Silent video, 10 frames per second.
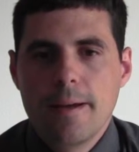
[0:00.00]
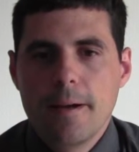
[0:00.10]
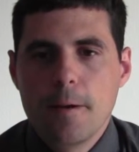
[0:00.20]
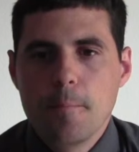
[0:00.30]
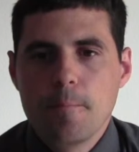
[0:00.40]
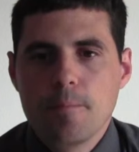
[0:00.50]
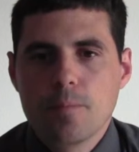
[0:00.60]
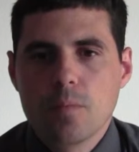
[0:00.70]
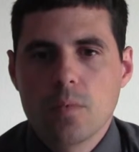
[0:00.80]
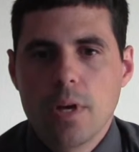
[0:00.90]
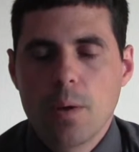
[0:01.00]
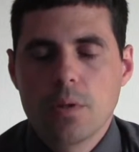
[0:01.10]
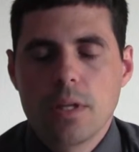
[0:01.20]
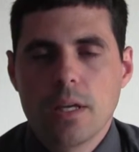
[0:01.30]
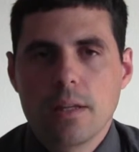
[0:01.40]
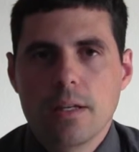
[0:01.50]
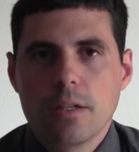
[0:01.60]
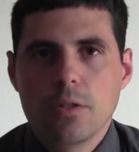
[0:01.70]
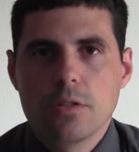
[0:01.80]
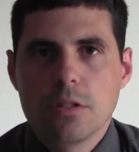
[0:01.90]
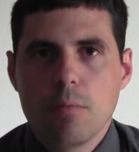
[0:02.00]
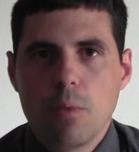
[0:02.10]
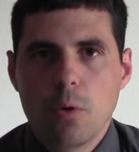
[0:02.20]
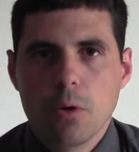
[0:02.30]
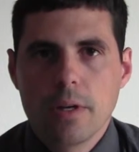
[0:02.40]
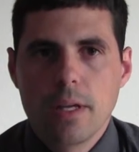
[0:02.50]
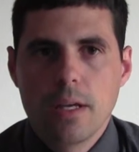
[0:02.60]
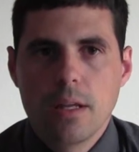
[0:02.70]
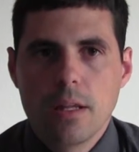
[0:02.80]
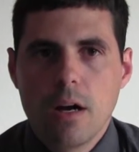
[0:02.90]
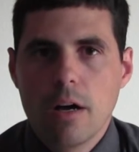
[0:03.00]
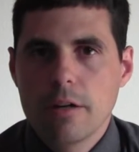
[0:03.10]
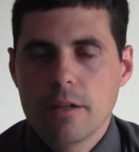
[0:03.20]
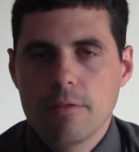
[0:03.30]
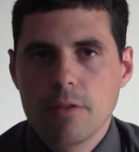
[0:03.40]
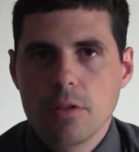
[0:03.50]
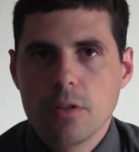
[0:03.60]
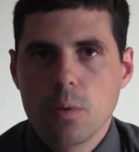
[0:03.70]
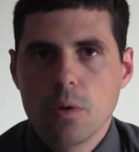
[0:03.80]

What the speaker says: I would think that it uses it more in the auditing field,